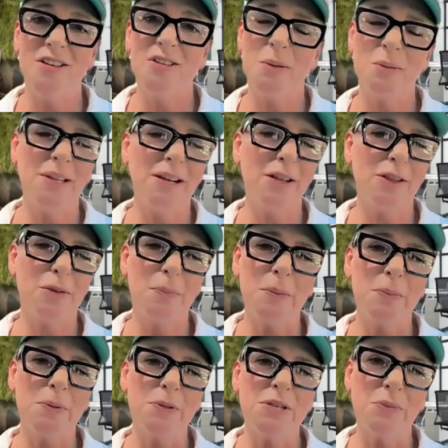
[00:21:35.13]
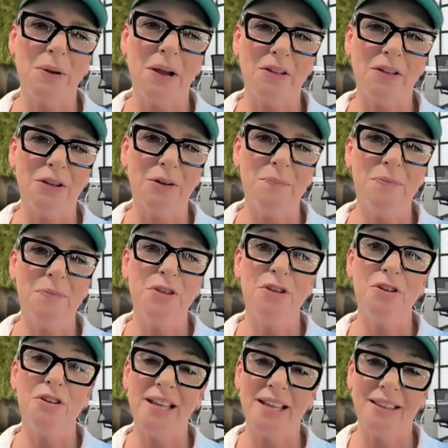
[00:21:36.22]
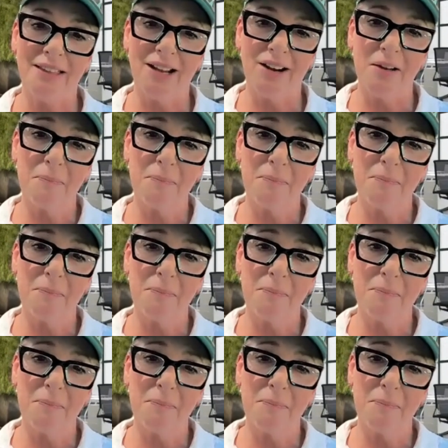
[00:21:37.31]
Don't let other people derail you. You'll get there.